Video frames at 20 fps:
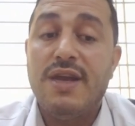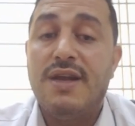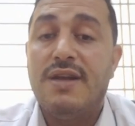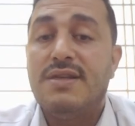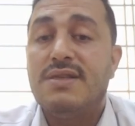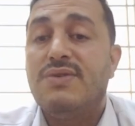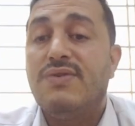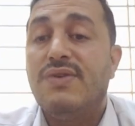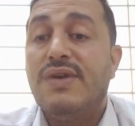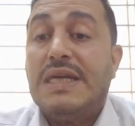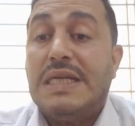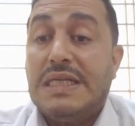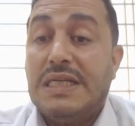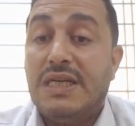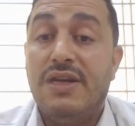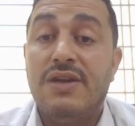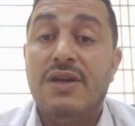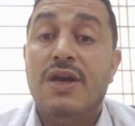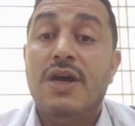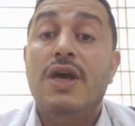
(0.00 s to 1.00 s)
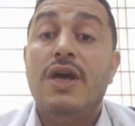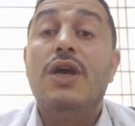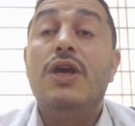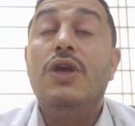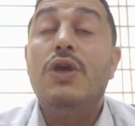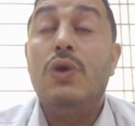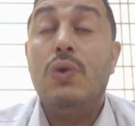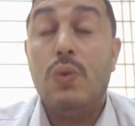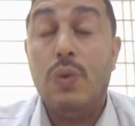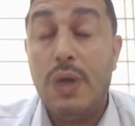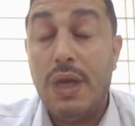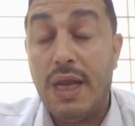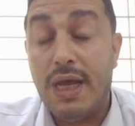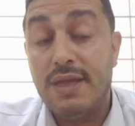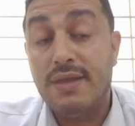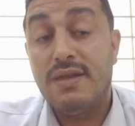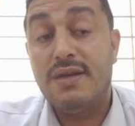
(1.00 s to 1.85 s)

anal sphincter, you will